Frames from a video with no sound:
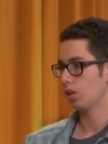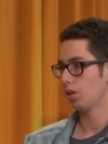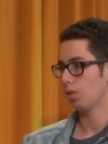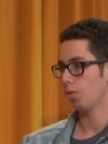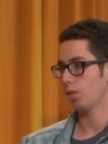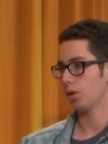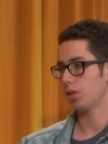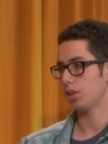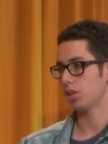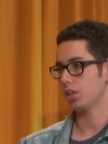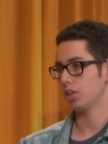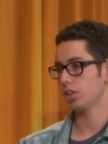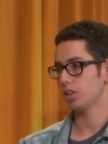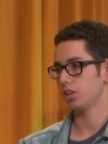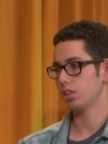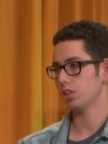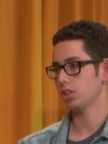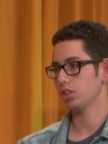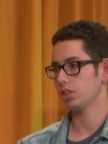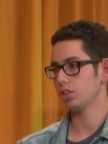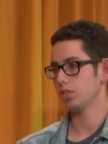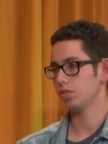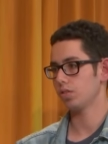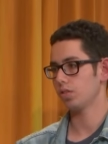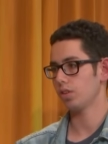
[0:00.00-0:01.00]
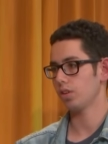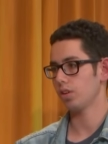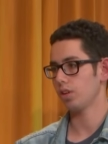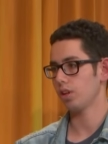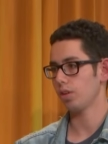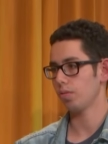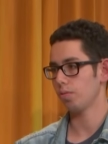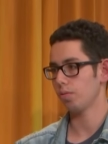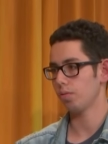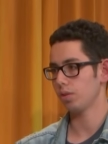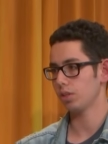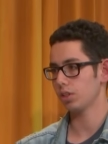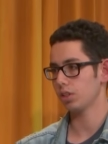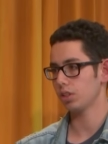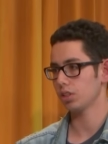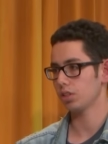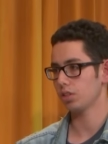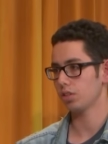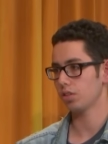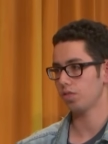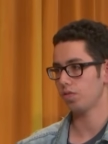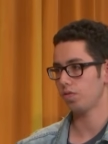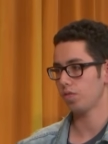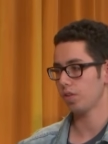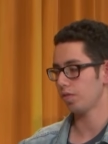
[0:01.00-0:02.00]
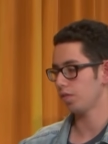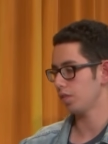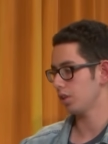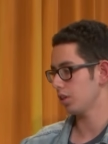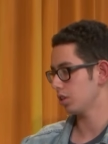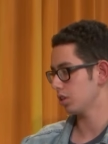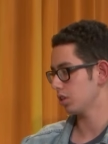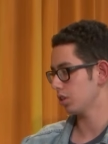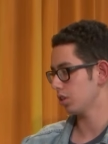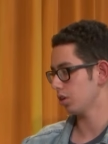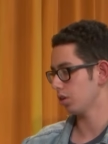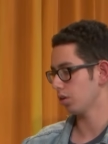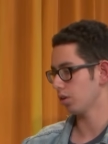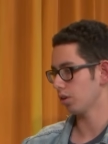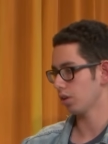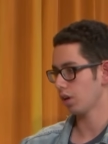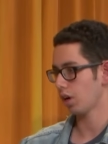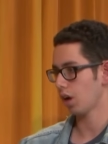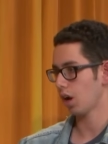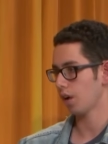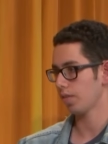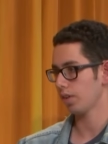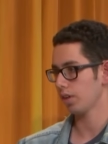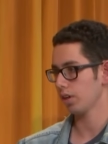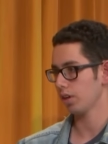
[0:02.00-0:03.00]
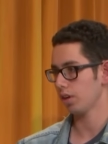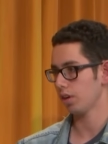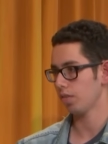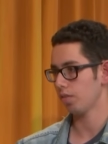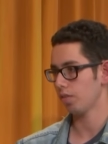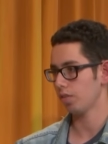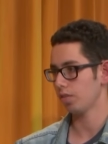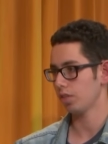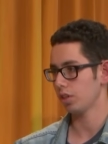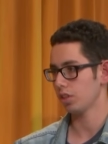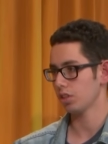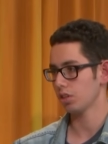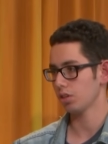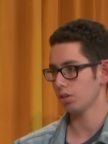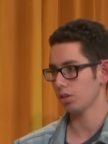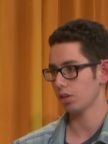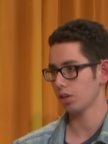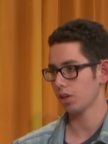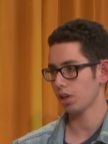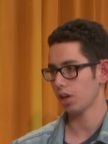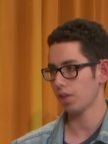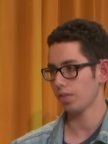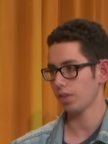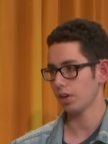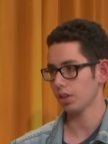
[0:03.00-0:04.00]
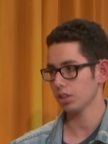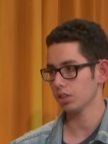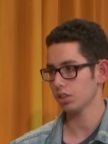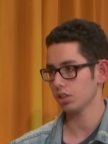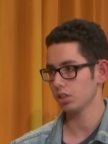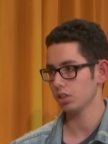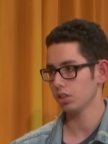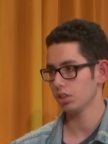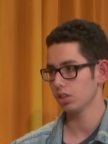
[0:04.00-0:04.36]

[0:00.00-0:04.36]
which is the 50s era comics.